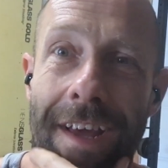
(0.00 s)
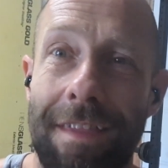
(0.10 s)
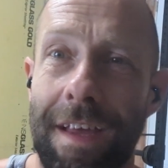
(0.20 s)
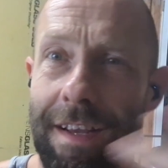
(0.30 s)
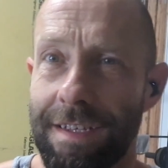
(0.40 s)
I
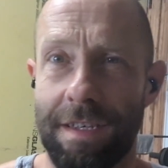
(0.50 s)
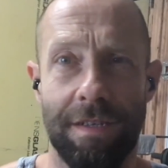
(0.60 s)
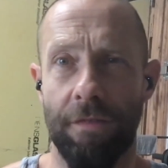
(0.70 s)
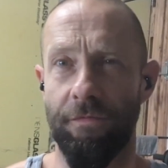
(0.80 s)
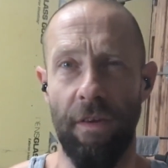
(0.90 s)
think this is
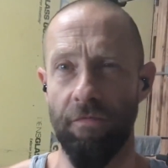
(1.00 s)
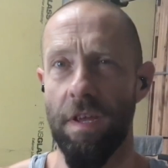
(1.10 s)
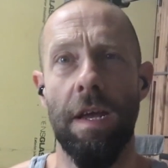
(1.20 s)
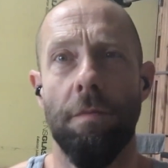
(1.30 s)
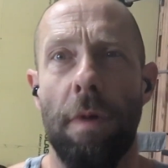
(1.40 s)
a
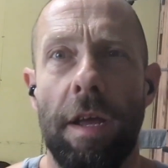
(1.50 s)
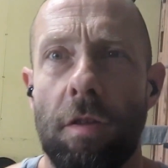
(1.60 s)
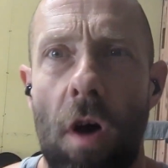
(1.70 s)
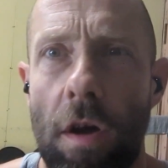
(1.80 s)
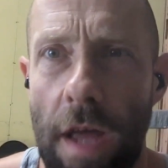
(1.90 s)
15-minute
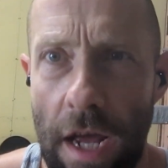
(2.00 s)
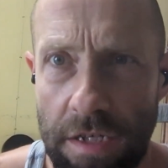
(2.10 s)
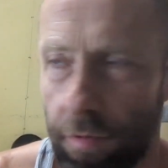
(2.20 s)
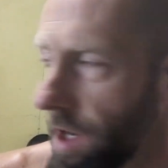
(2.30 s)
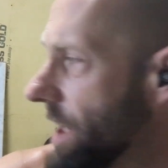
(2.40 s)
long
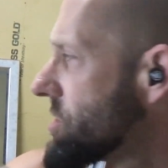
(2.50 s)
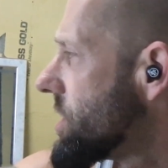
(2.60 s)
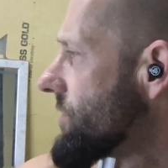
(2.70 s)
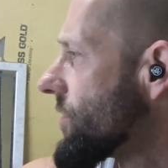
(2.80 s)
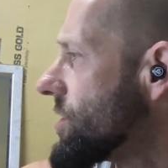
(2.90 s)

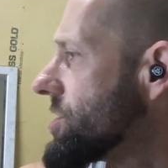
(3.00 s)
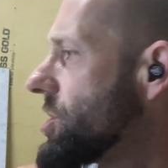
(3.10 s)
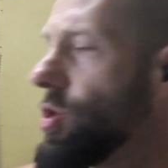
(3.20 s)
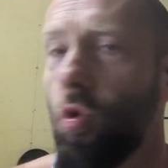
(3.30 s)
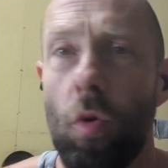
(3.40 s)
explanation for
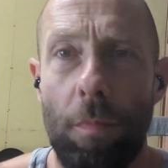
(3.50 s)
2,